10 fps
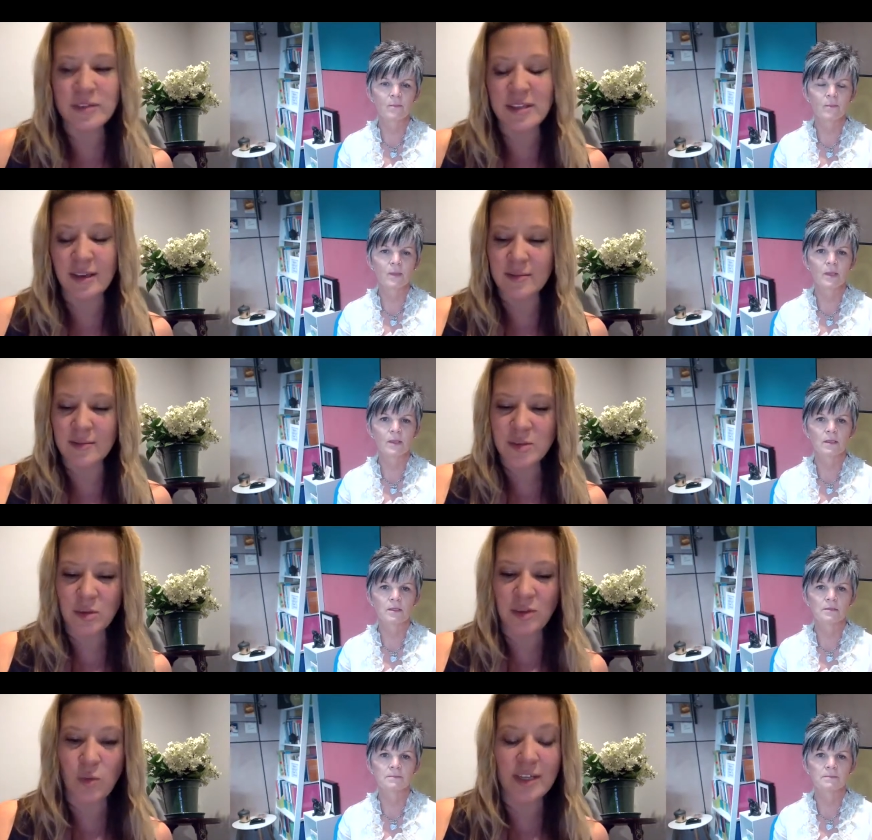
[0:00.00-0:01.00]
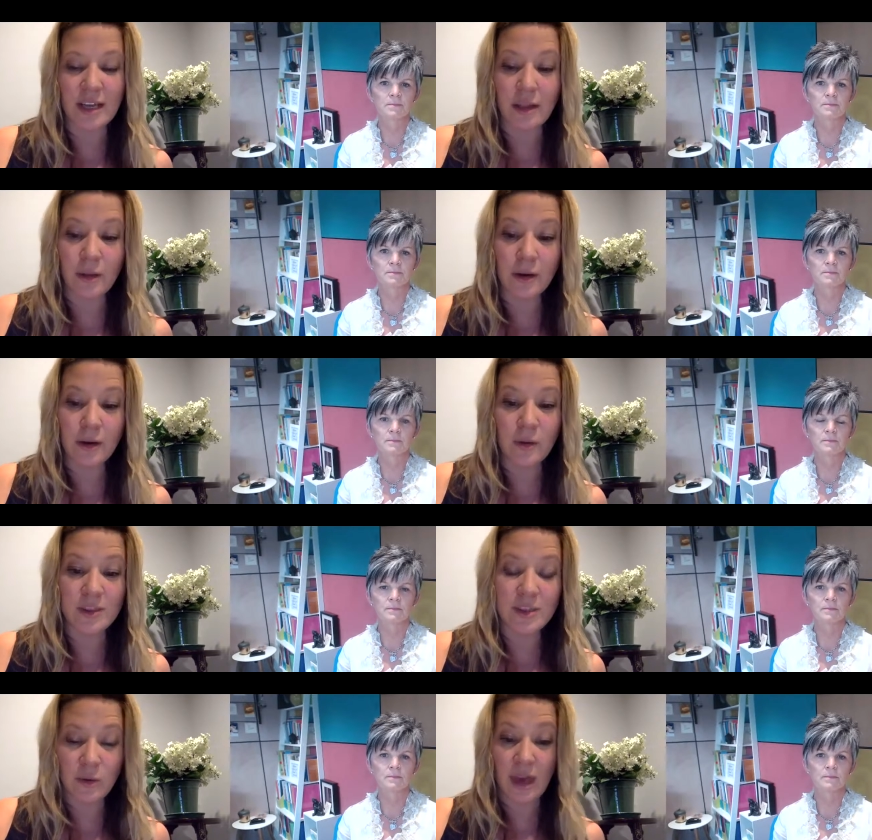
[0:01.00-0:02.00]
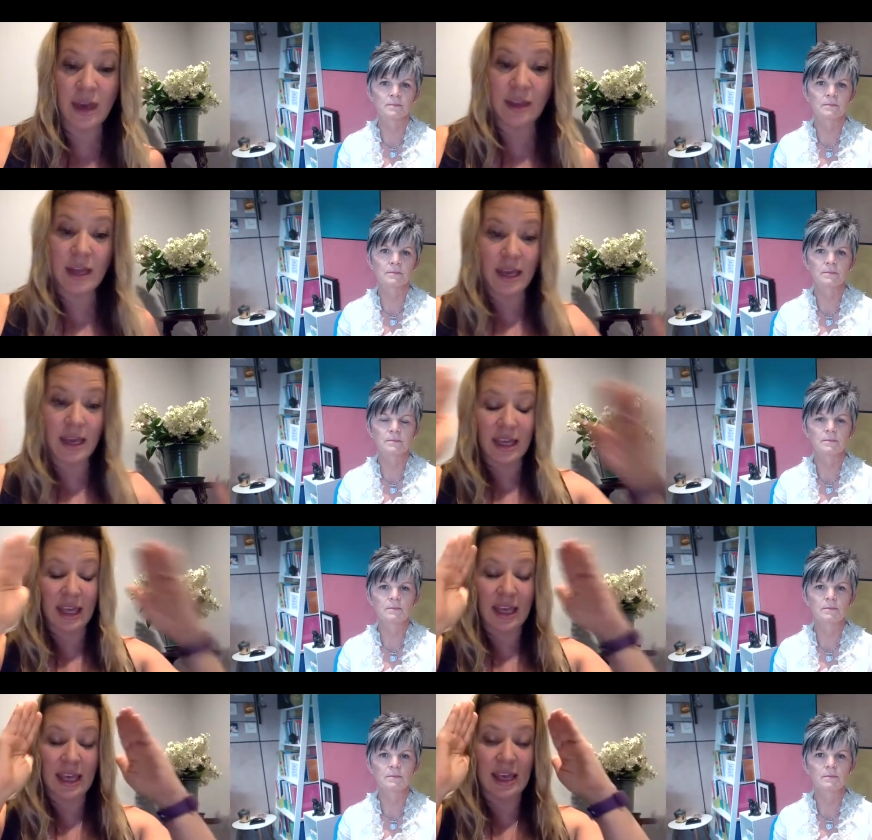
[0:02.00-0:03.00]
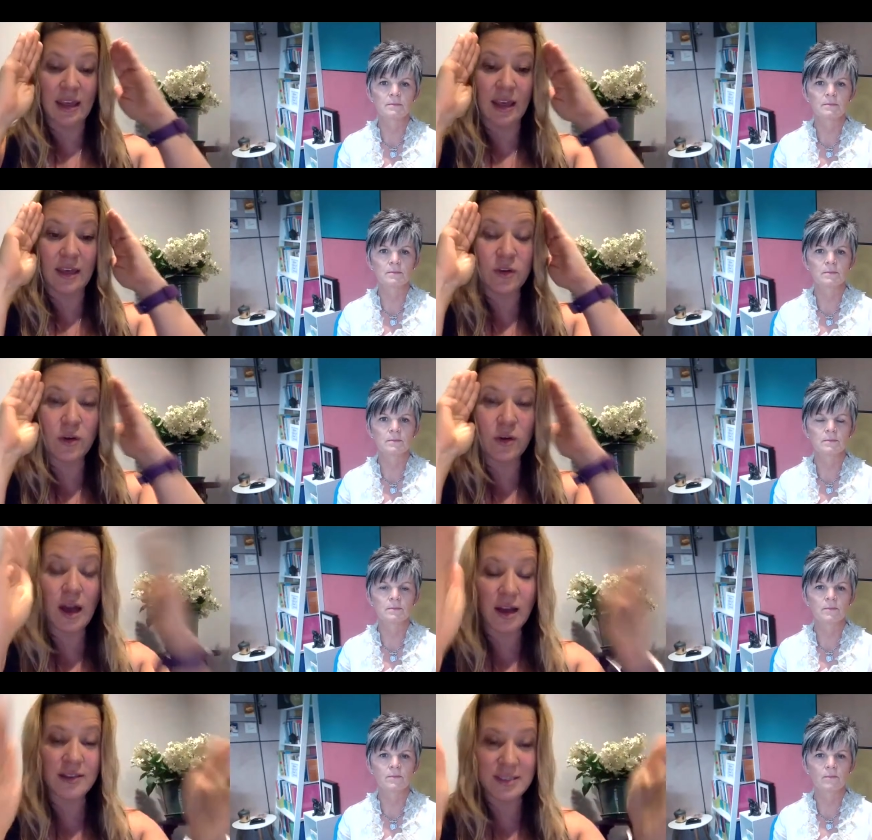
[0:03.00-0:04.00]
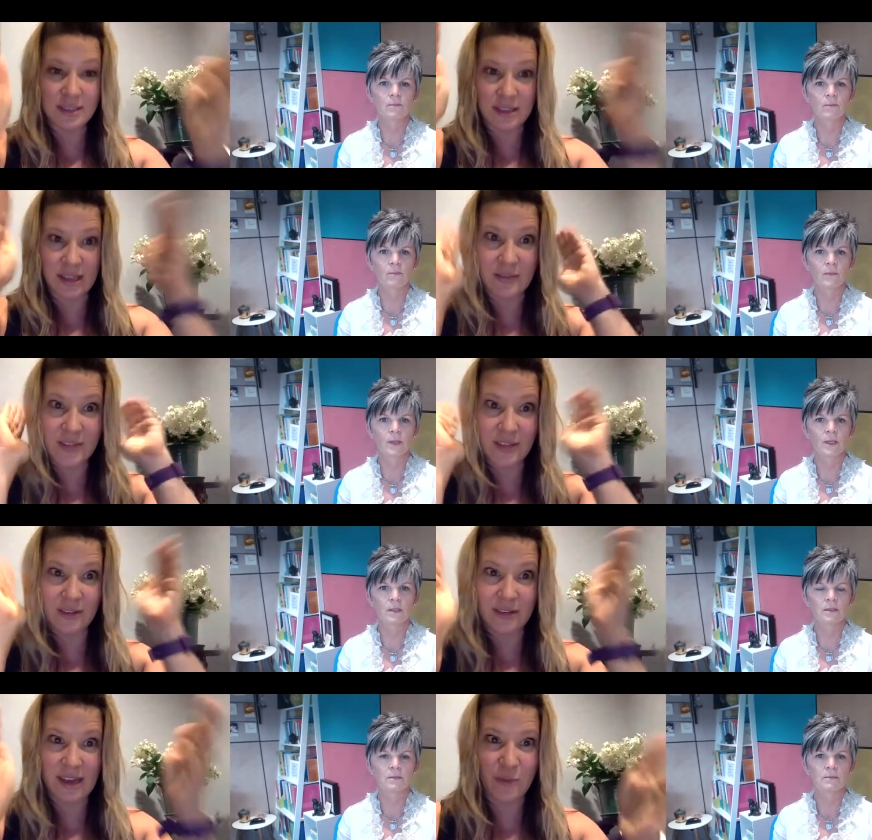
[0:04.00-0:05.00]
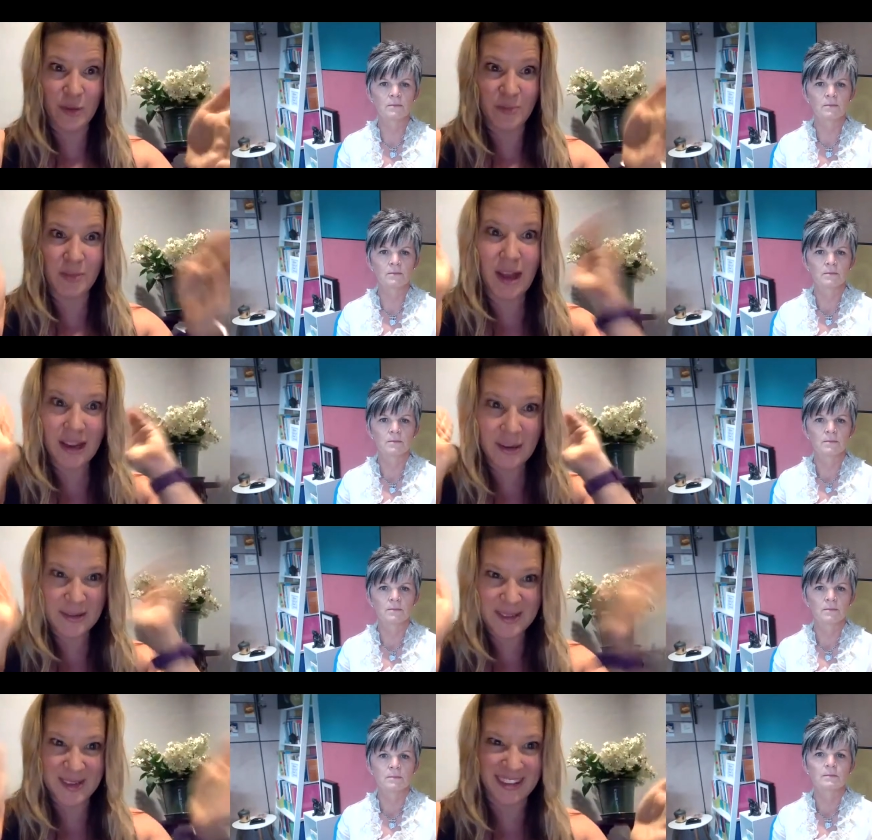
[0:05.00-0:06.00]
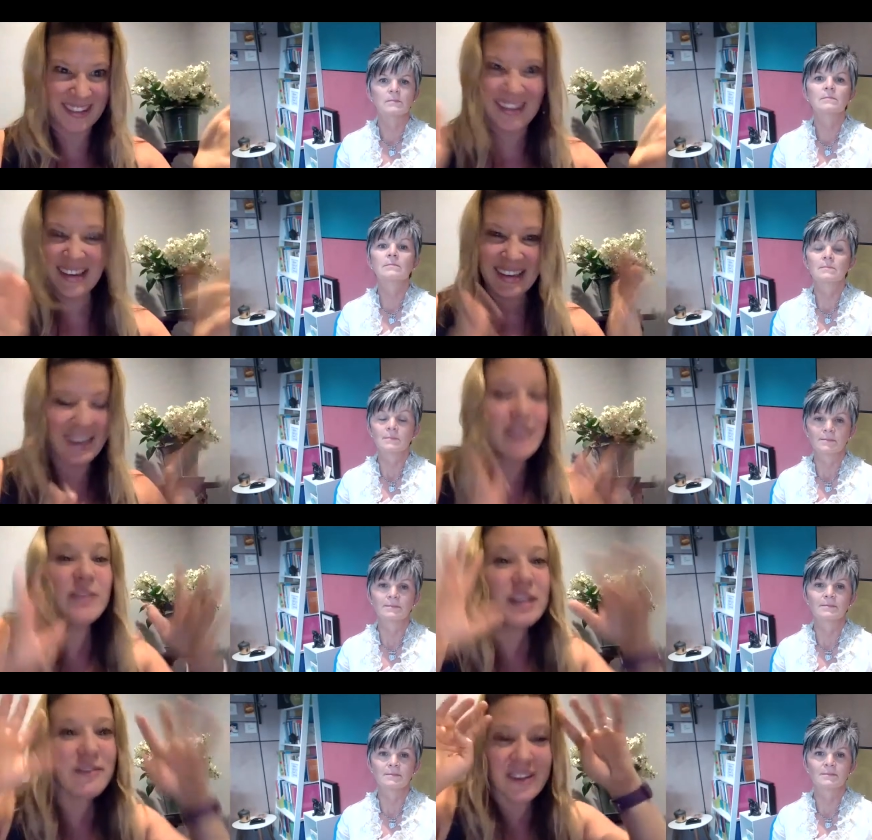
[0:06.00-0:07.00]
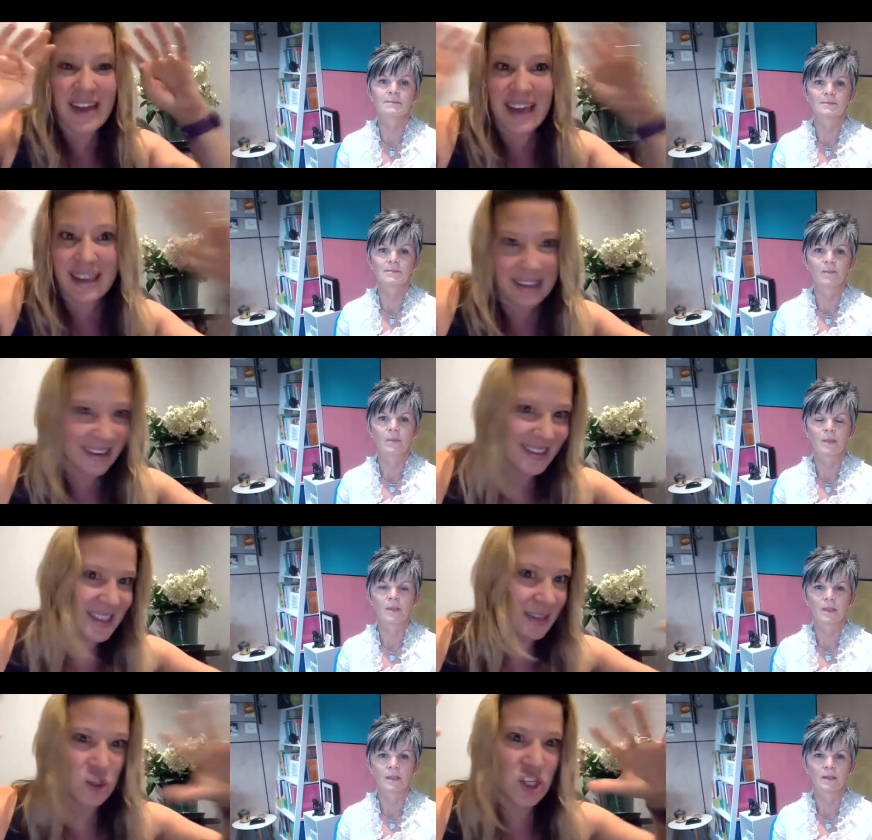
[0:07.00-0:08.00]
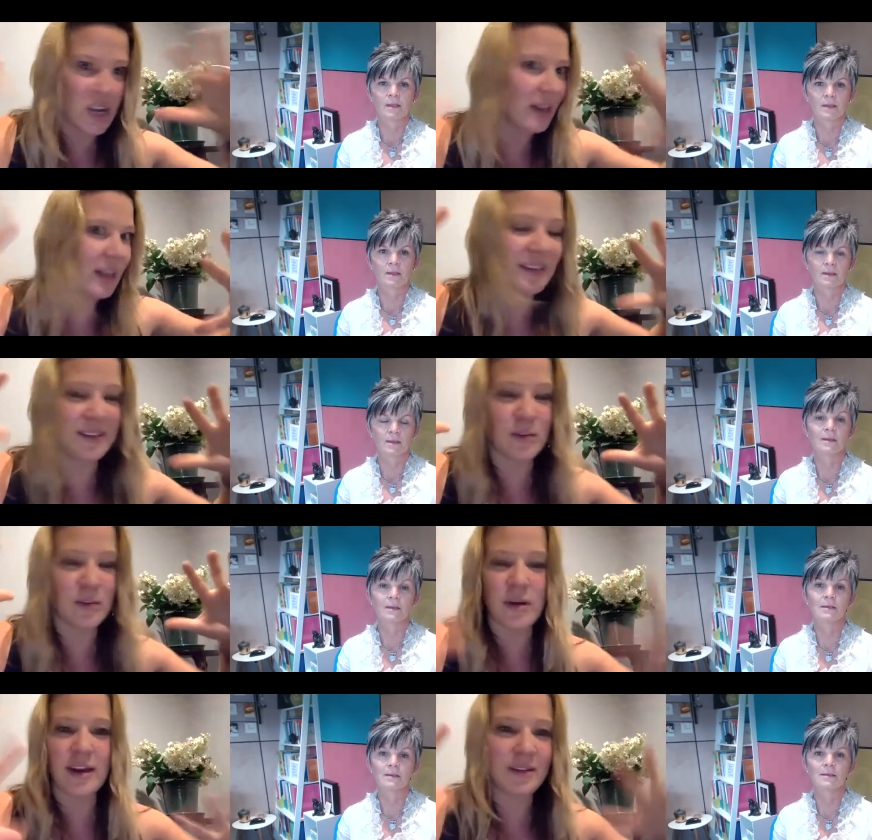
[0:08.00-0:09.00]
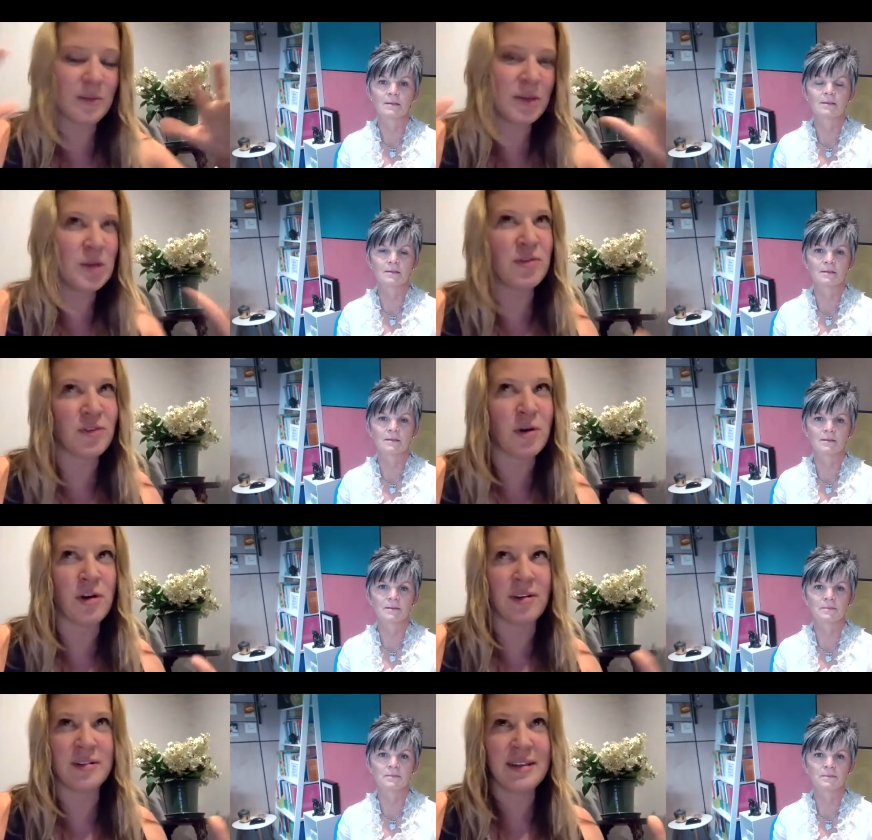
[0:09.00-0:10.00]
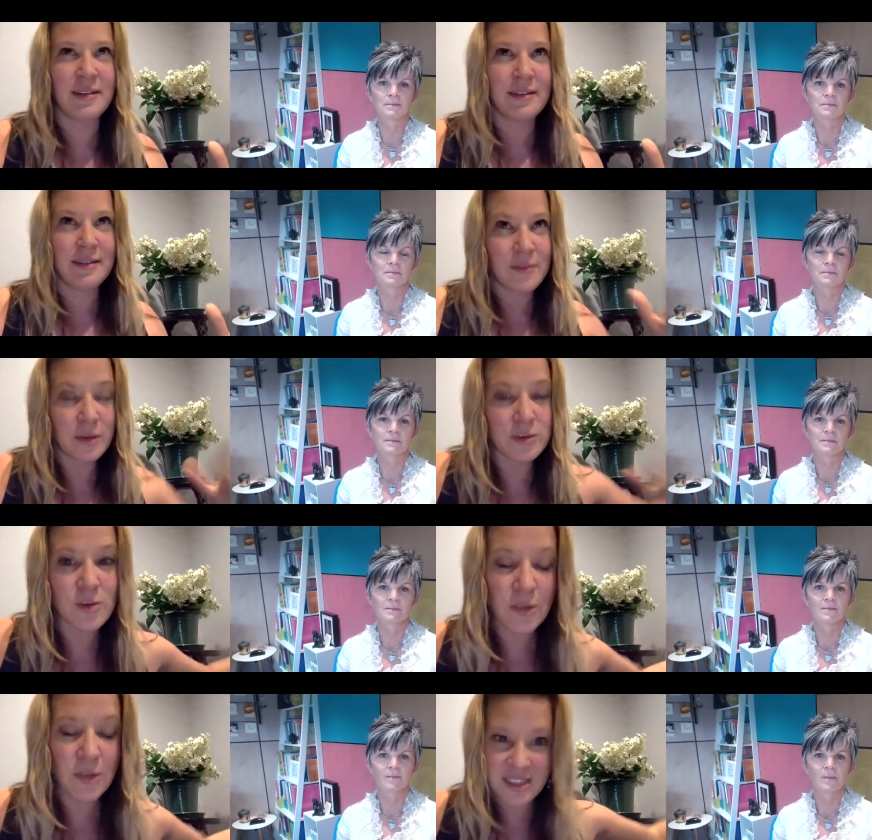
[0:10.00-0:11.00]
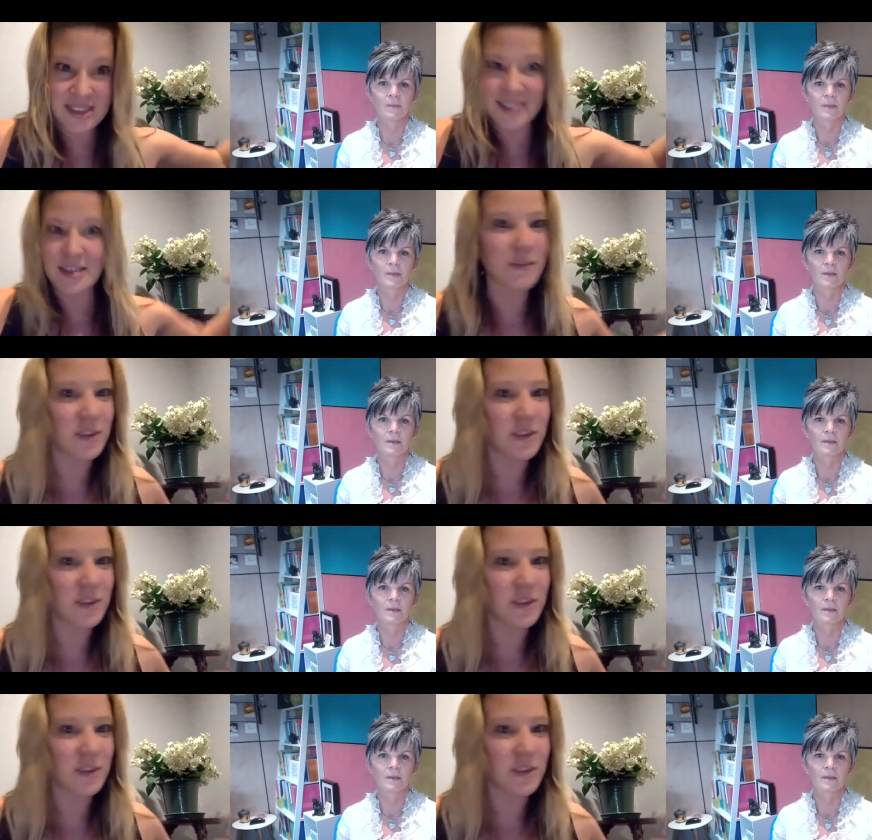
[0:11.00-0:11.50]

Speaker 1: and sort of what I learned was okay, like if you're constantly living your life with blinders on, even if they're headlights and they're shiny and they're bright and they're beautiful, there's all this stuff that